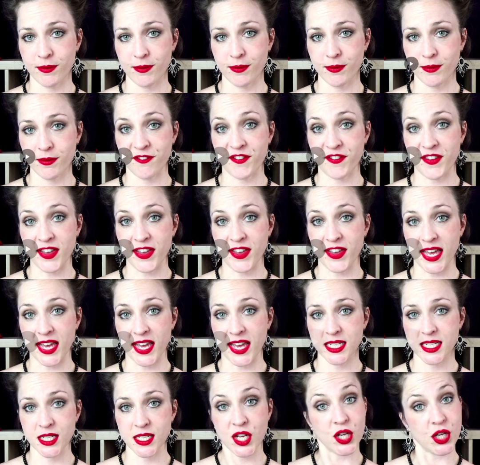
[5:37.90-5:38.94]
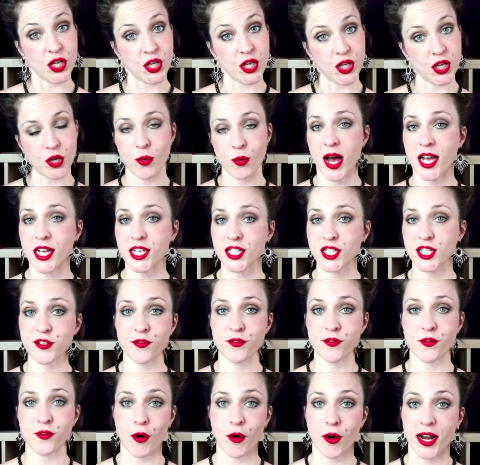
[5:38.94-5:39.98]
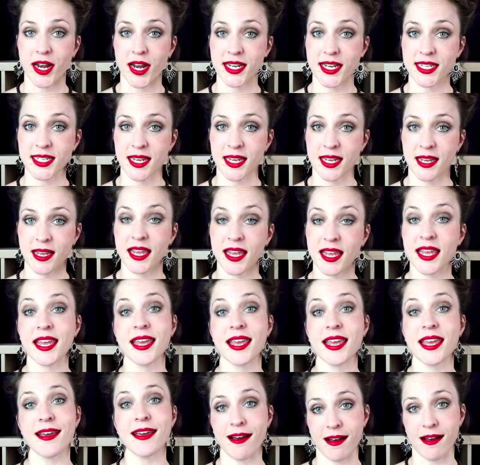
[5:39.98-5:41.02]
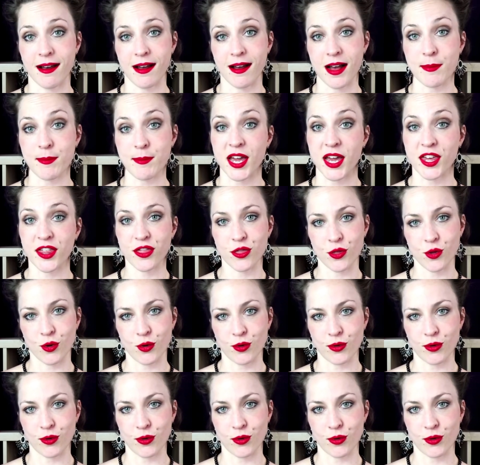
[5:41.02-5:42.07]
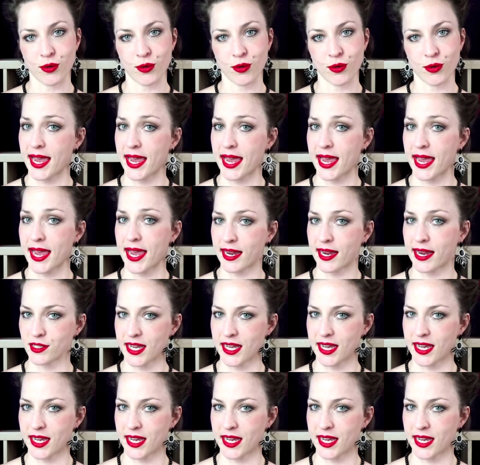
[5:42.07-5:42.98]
fellas, you asked for it. Here are my thoughts on MGTOW.